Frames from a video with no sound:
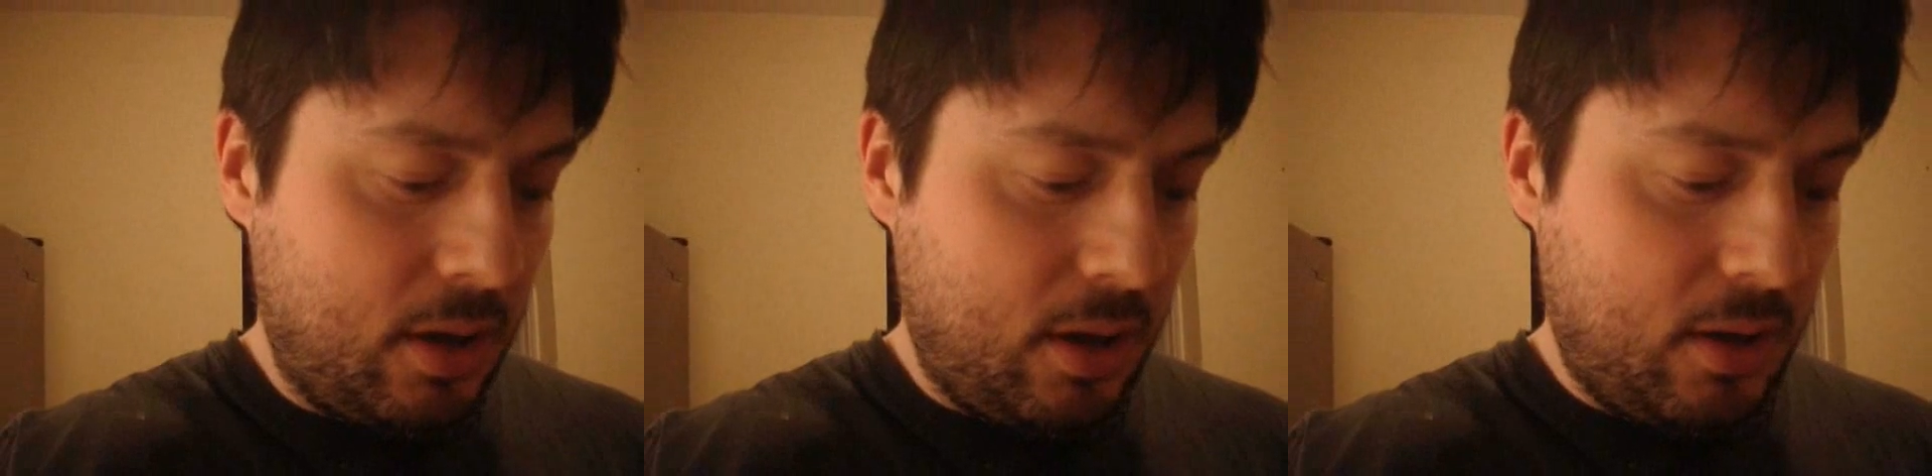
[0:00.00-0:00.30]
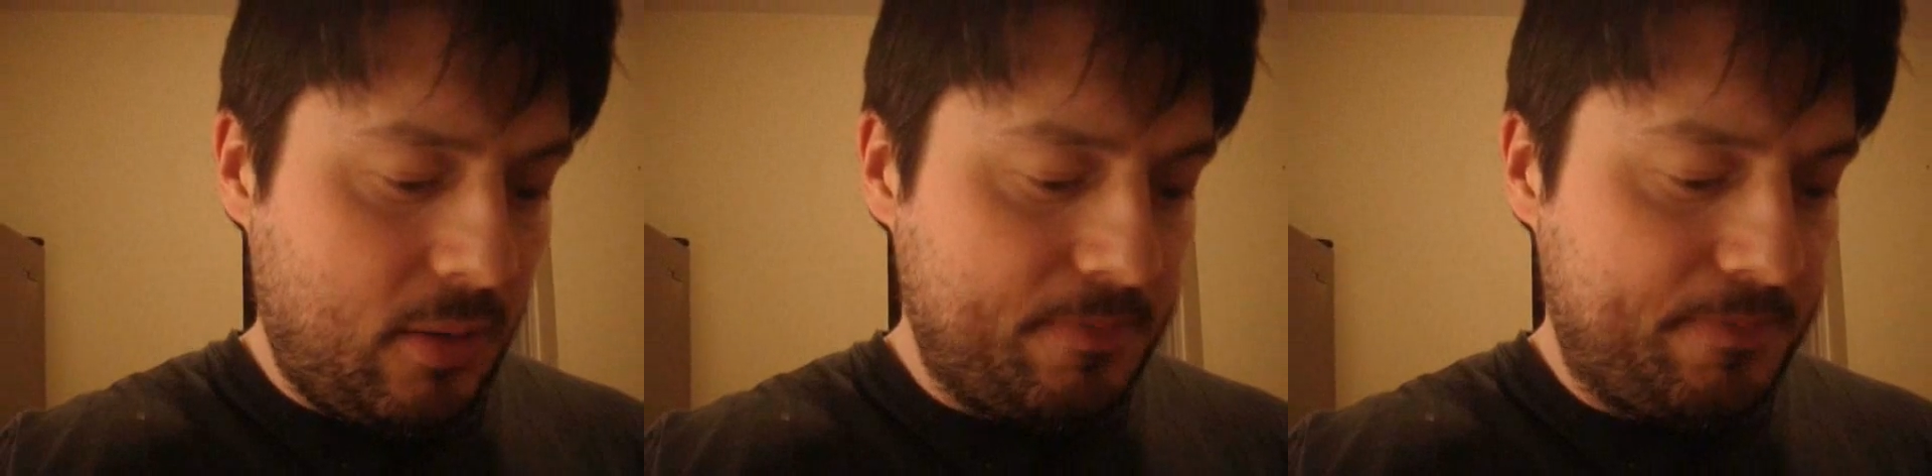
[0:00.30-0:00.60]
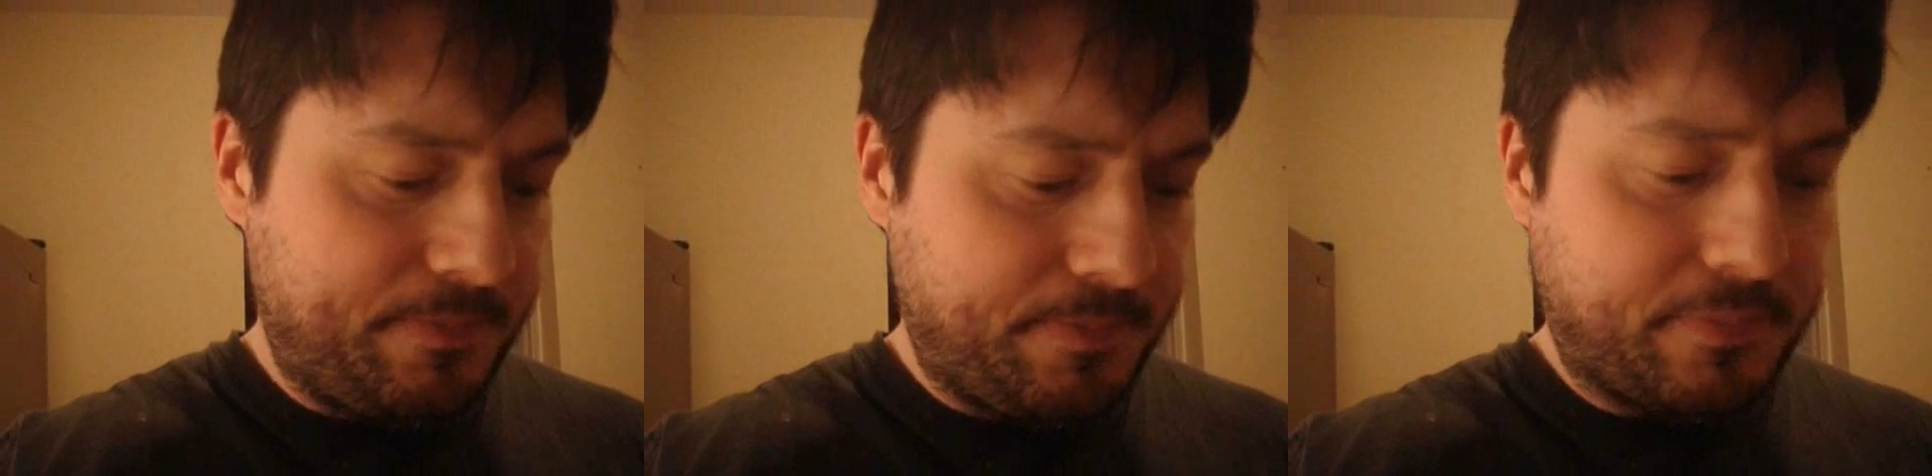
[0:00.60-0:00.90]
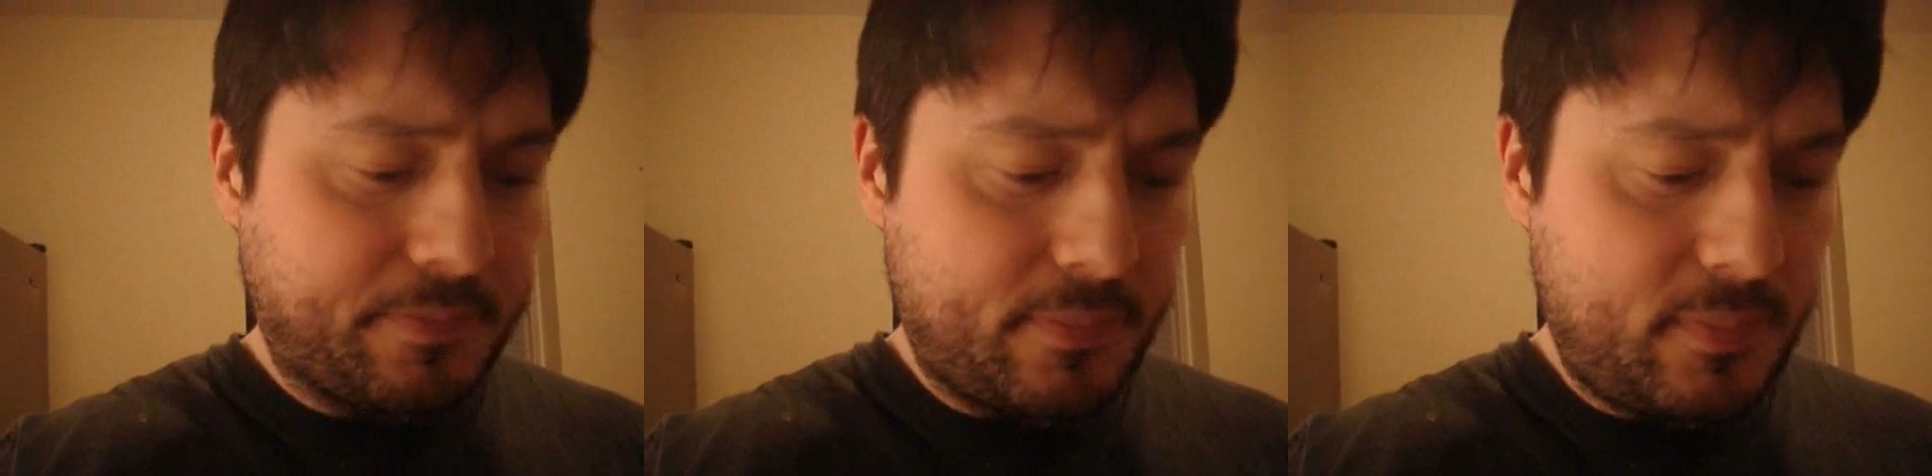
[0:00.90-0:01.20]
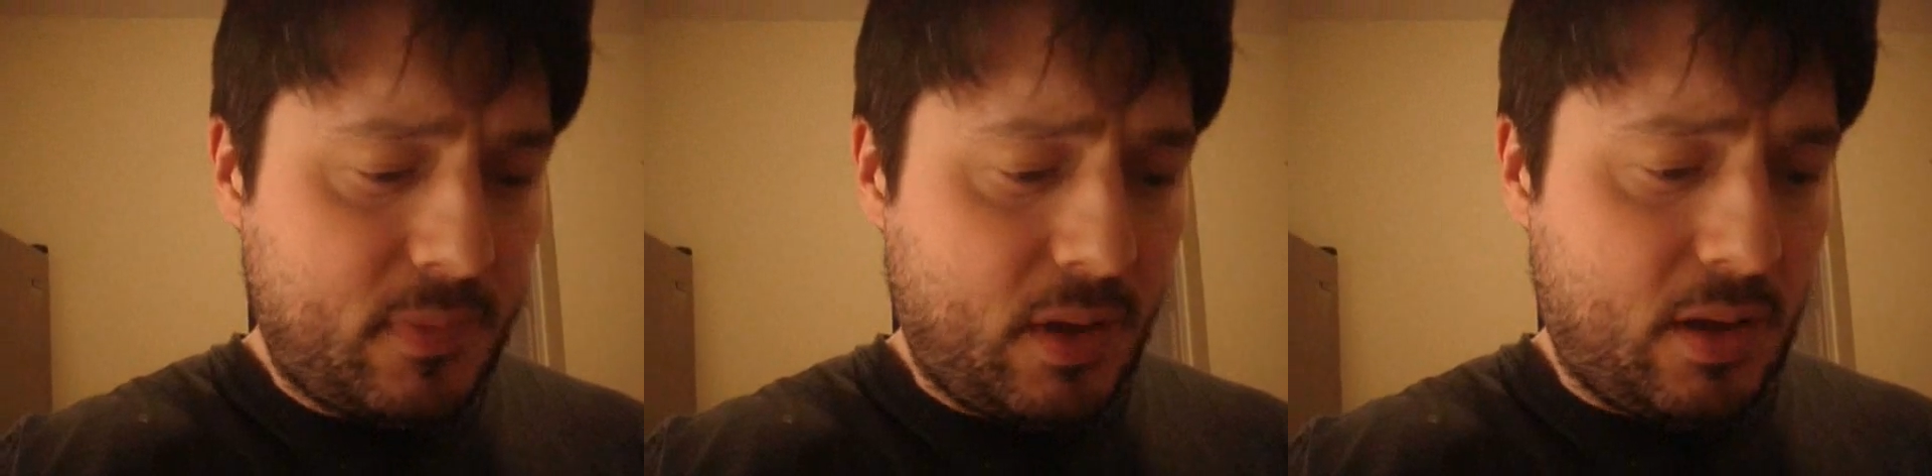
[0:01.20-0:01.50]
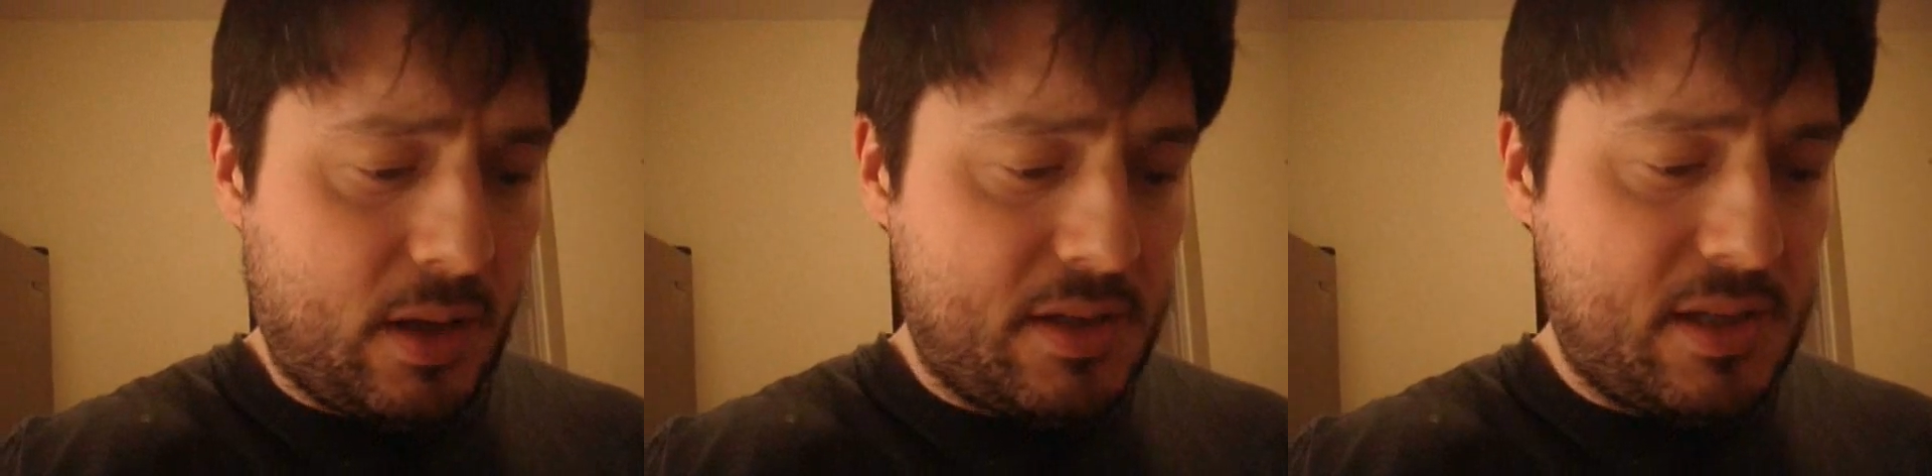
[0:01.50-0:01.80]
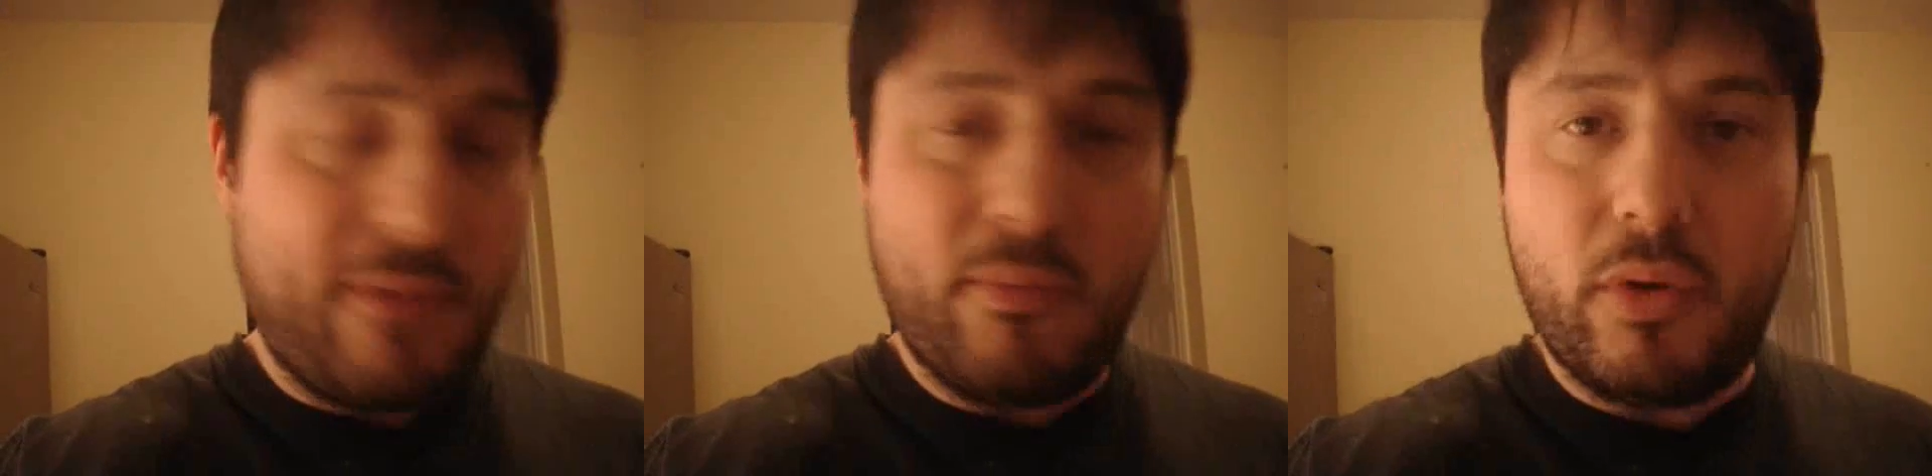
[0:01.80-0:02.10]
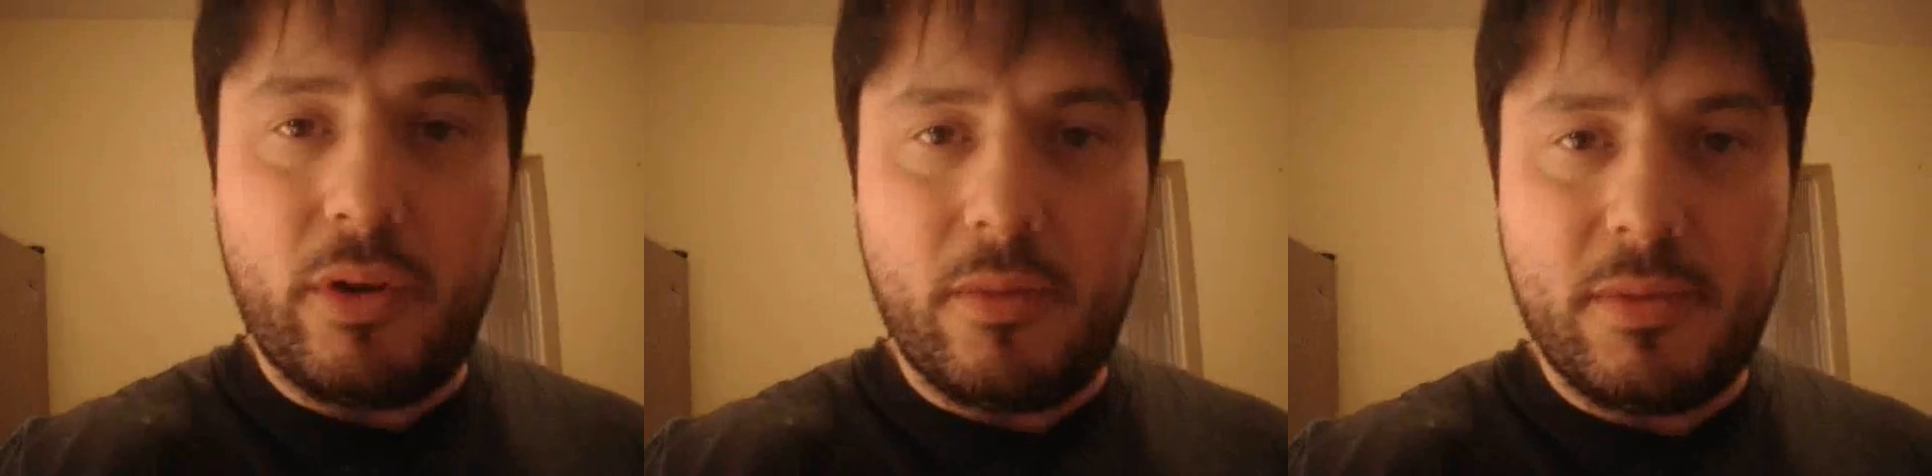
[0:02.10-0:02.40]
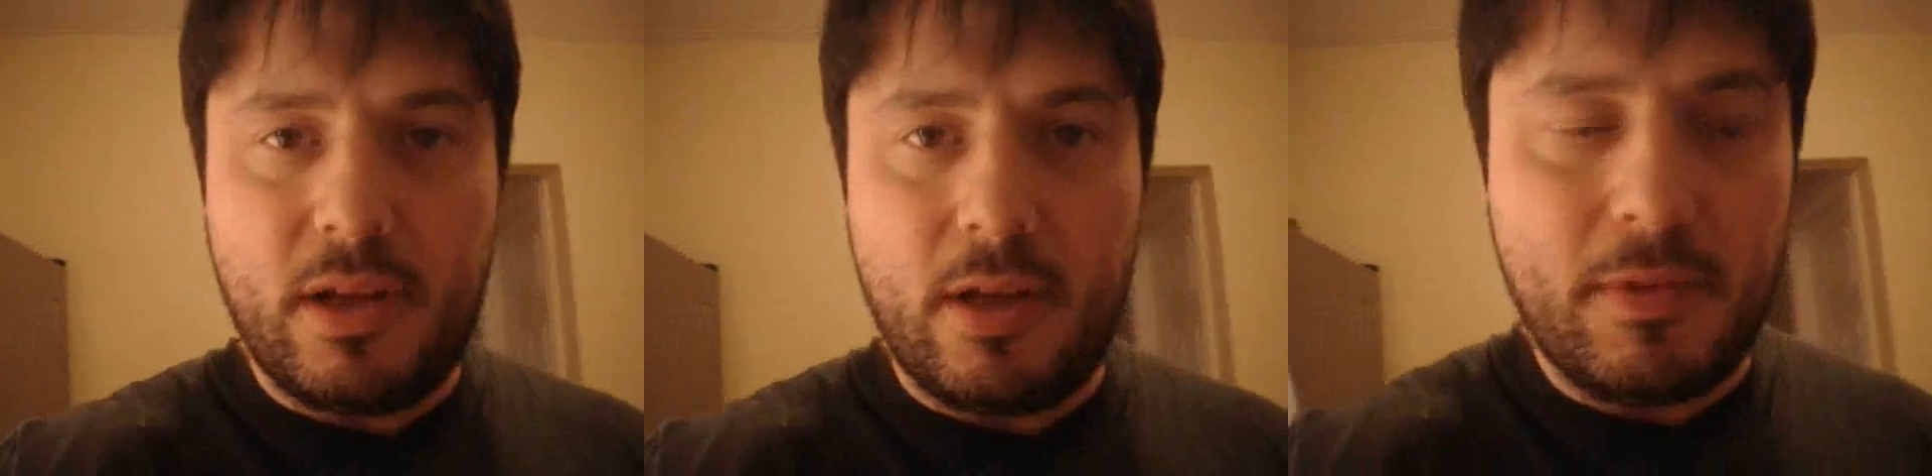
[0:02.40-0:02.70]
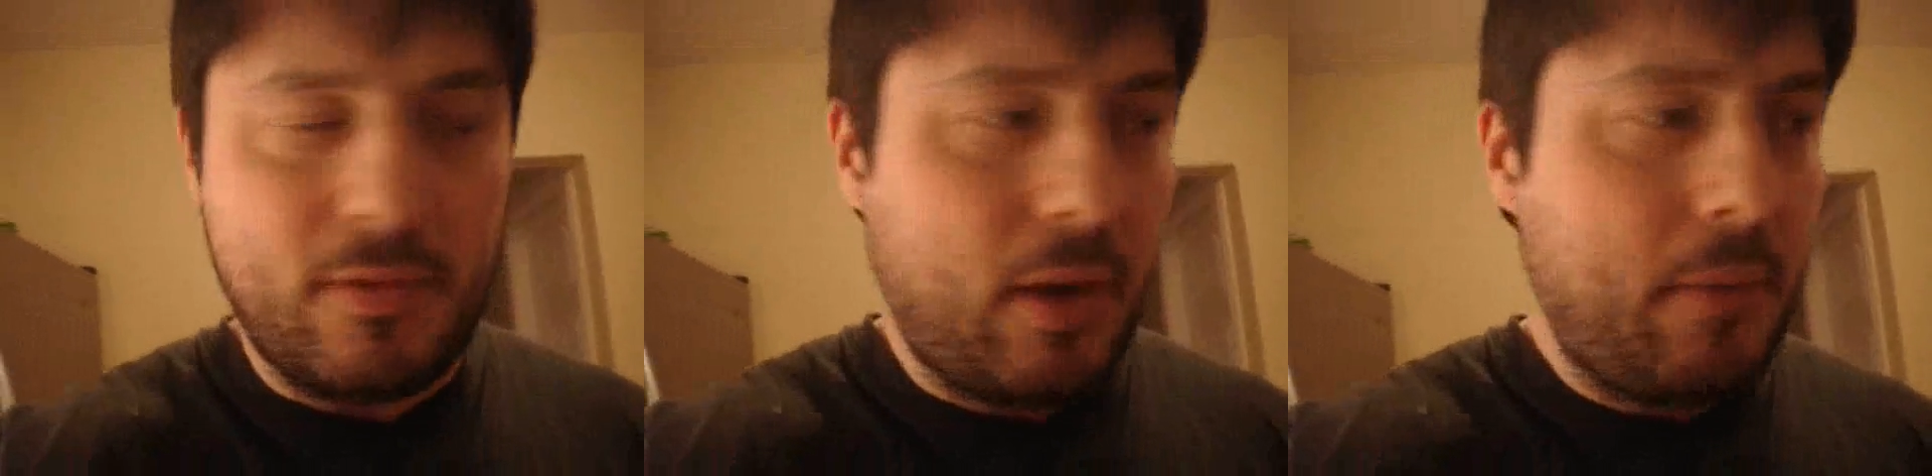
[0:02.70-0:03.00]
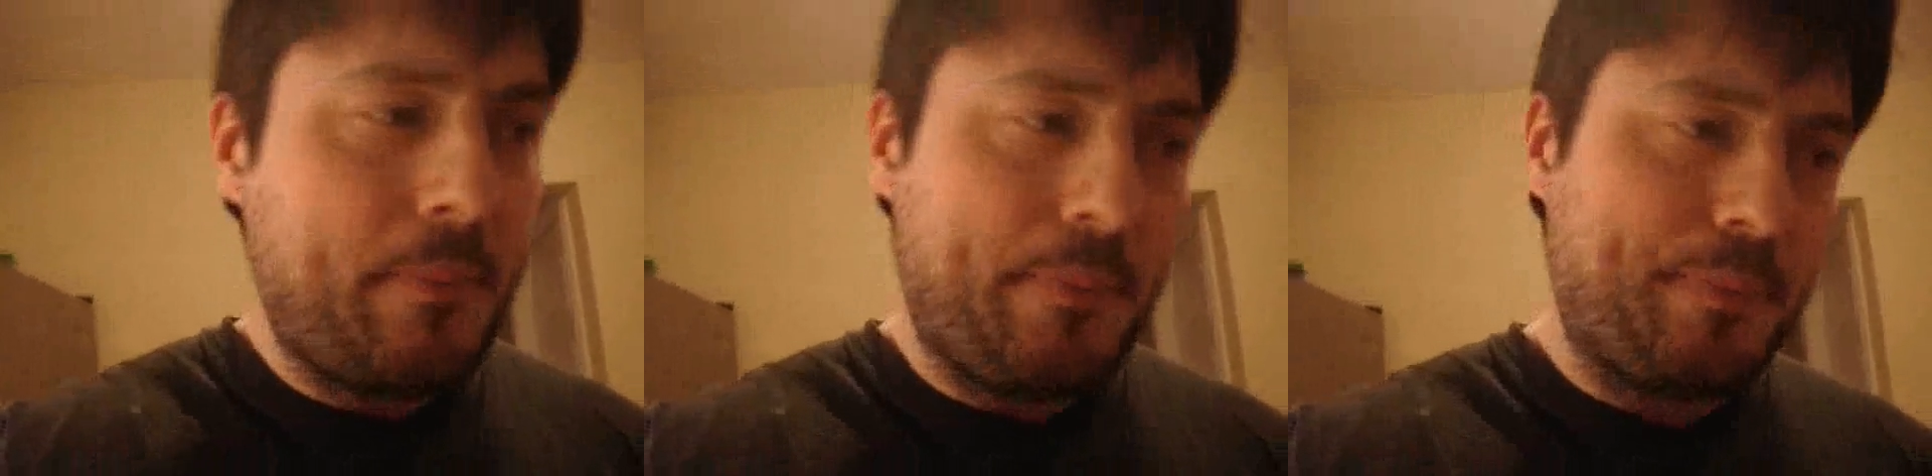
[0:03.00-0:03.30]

Um, it's 7.9% ABV.